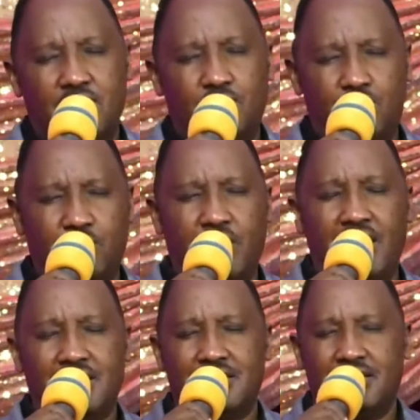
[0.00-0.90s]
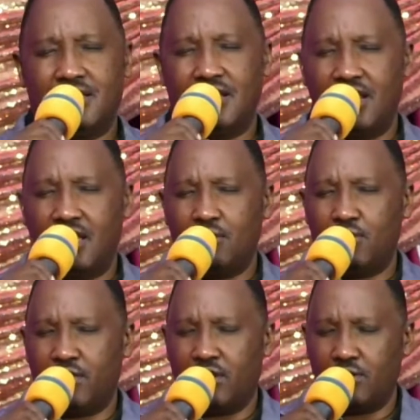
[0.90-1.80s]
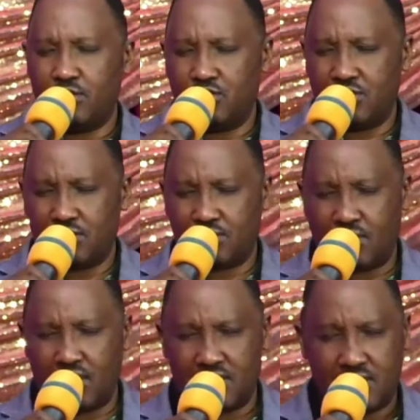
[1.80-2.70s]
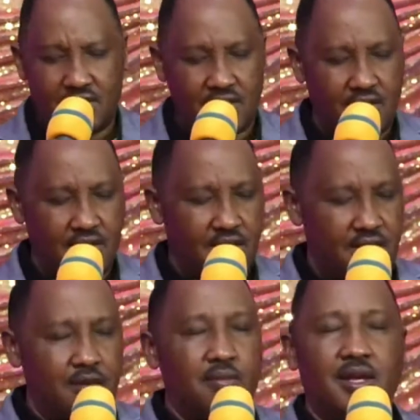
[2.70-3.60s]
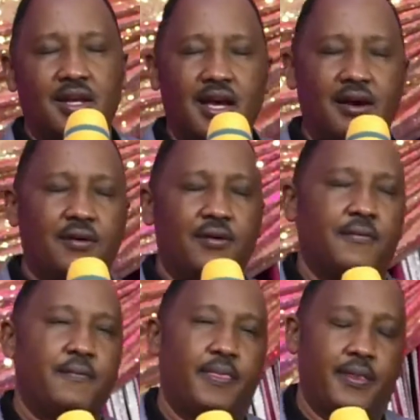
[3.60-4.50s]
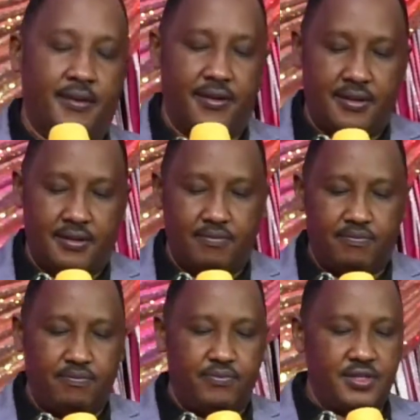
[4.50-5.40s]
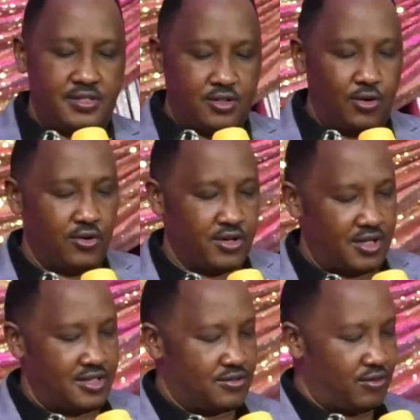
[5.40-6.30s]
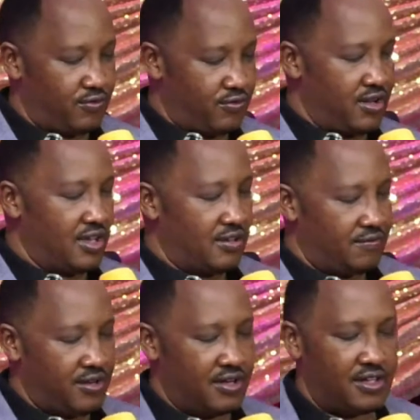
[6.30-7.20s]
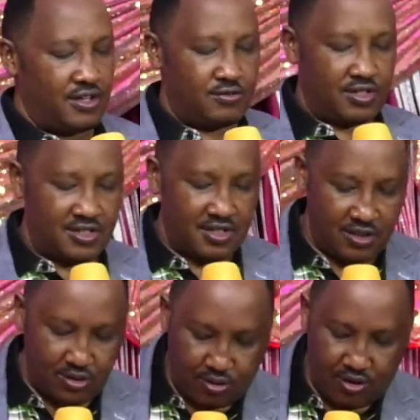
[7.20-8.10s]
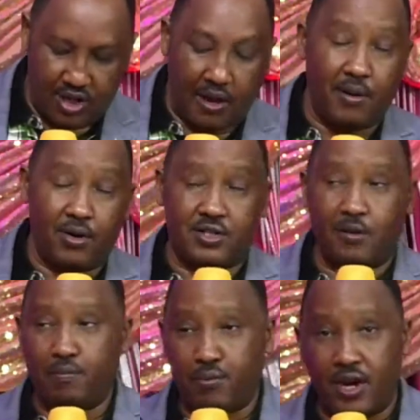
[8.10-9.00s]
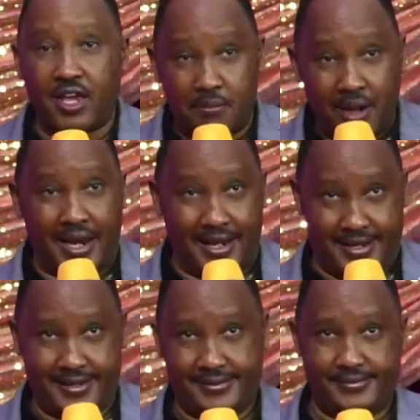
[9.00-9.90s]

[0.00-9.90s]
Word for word: to do that in the name of the Lord Jesus Christ. Amen. Now, this story is a very, very interesting story about a praying man.